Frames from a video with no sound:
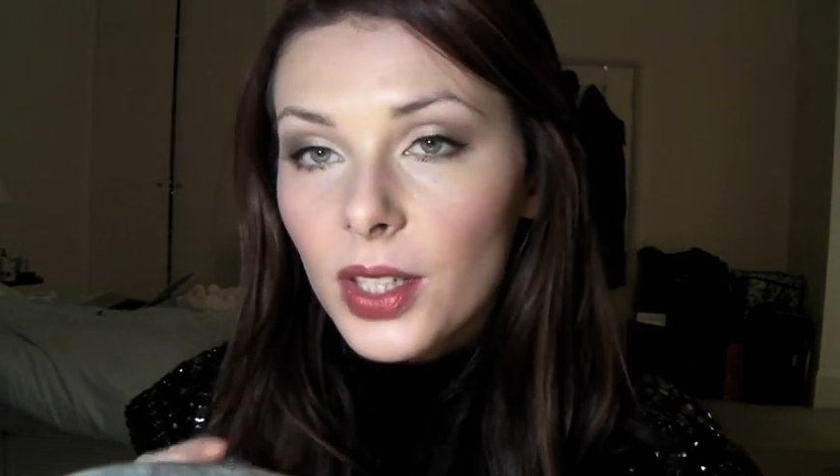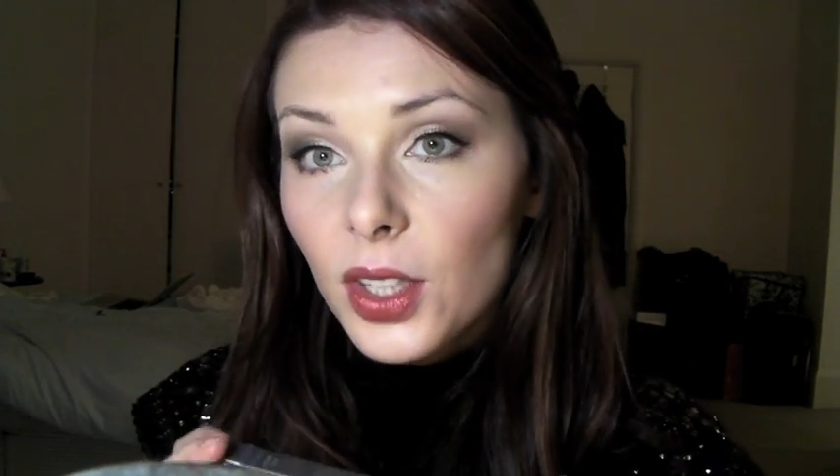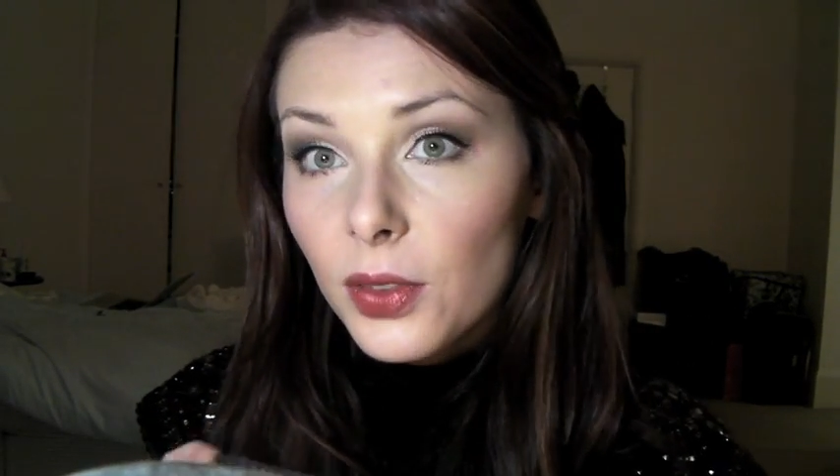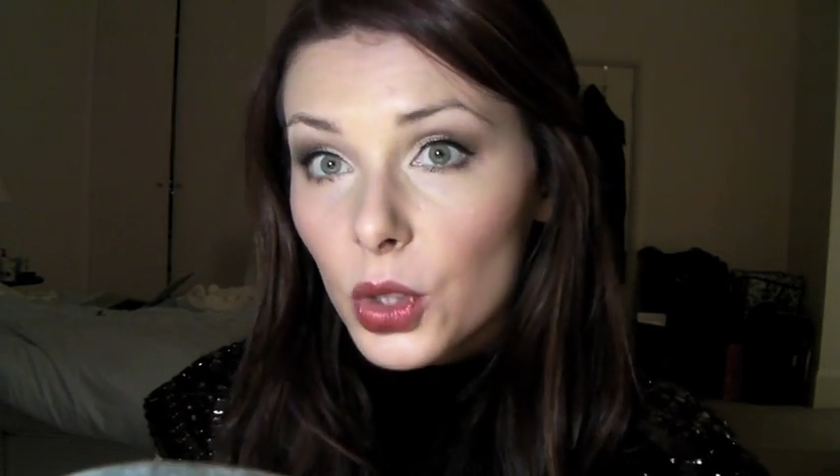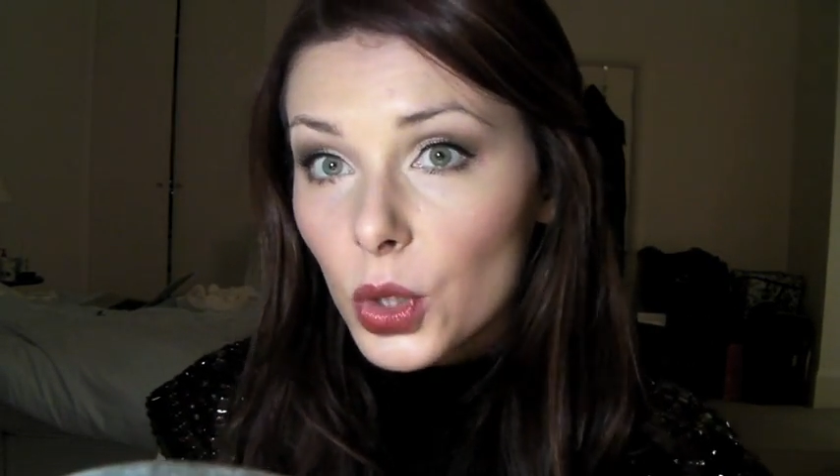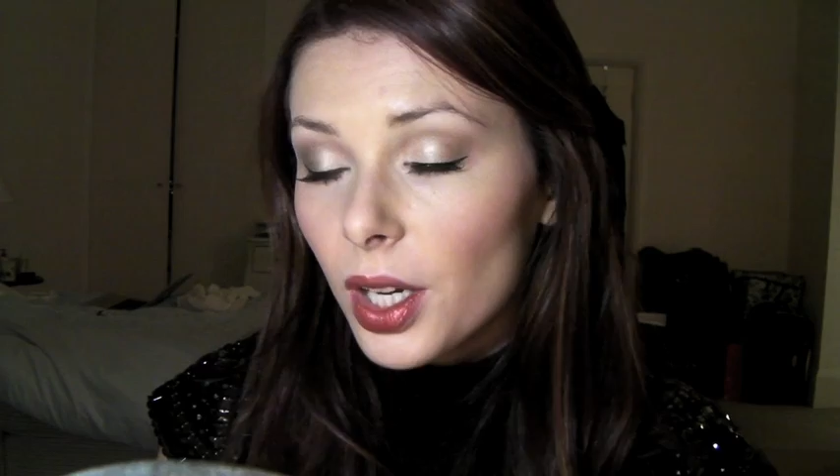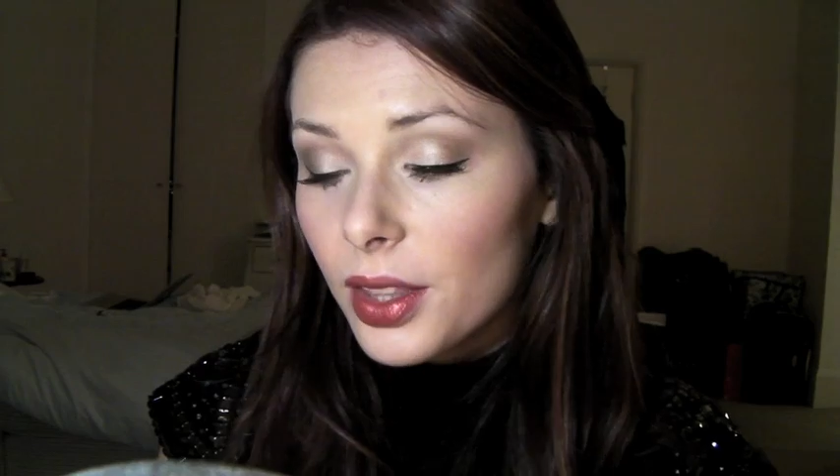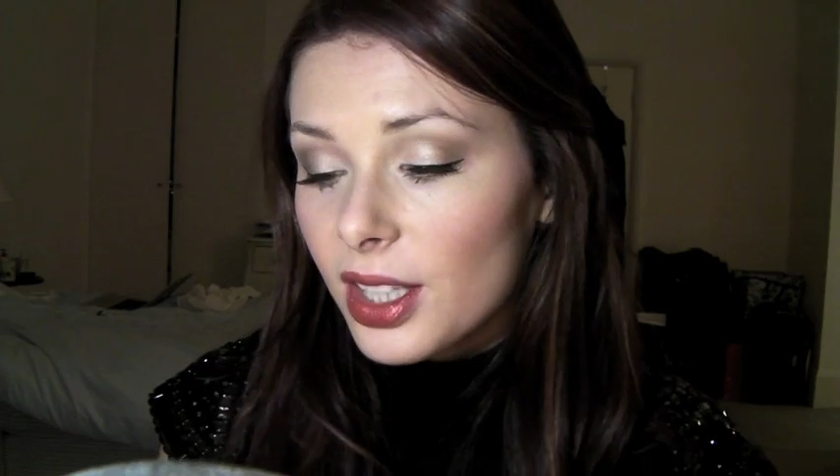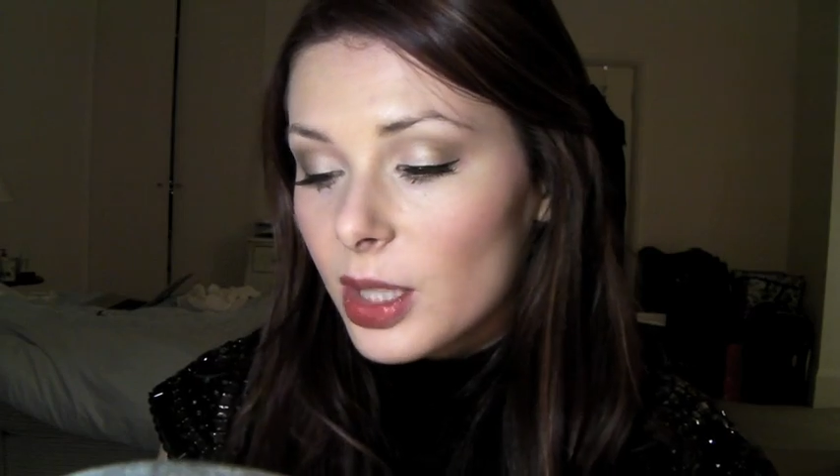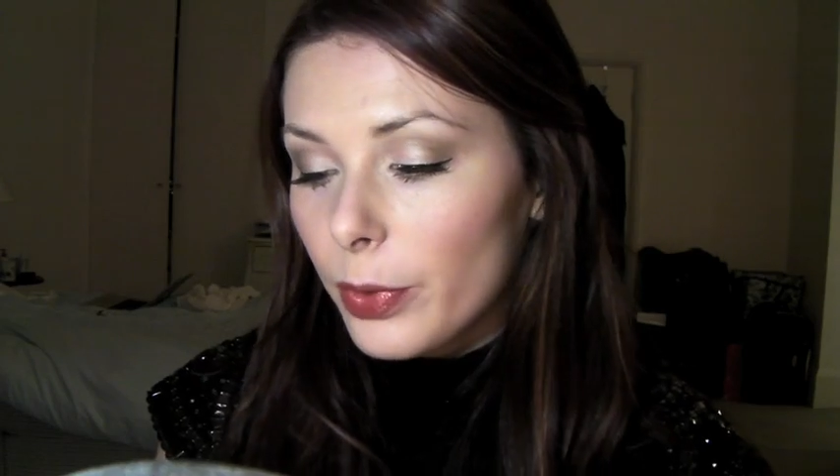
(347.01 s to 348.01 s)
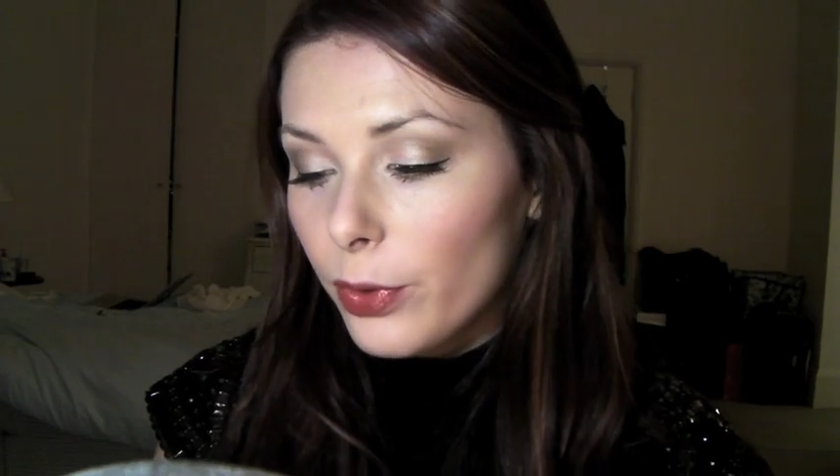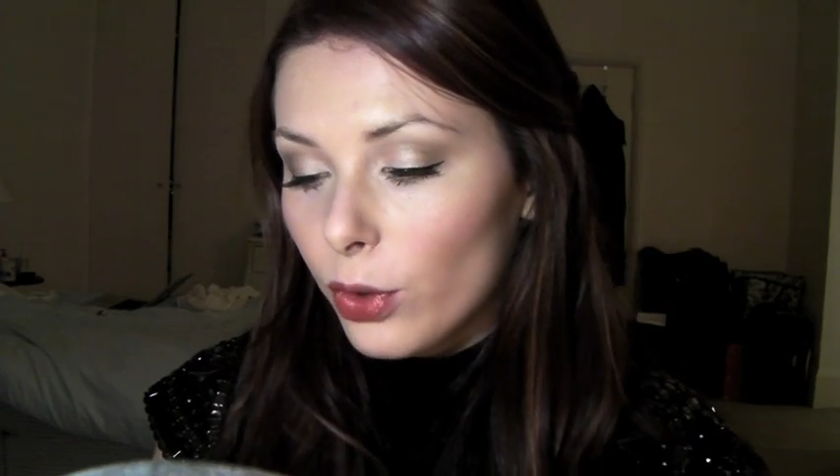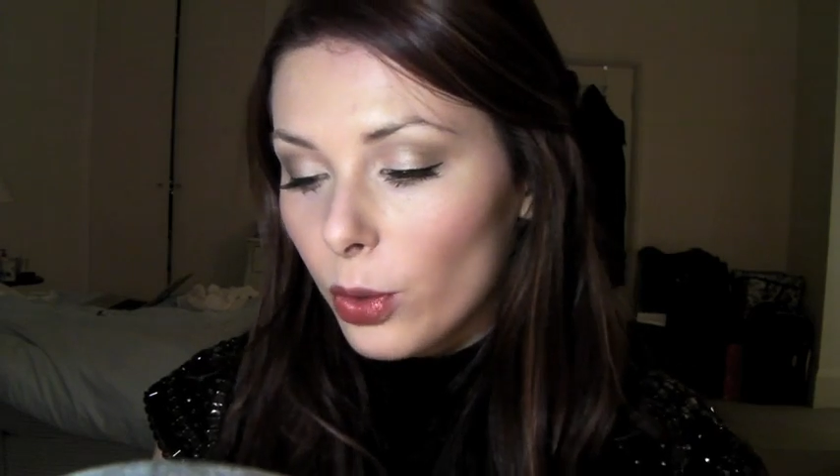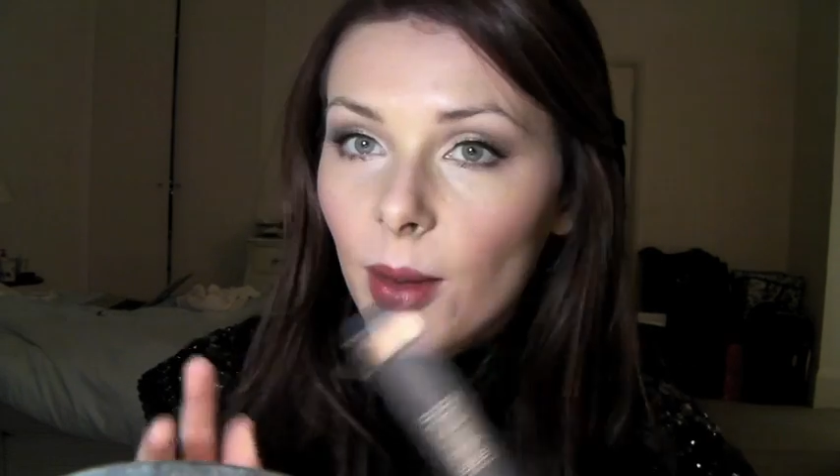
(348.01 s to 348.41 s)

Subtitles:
I've never tried these before,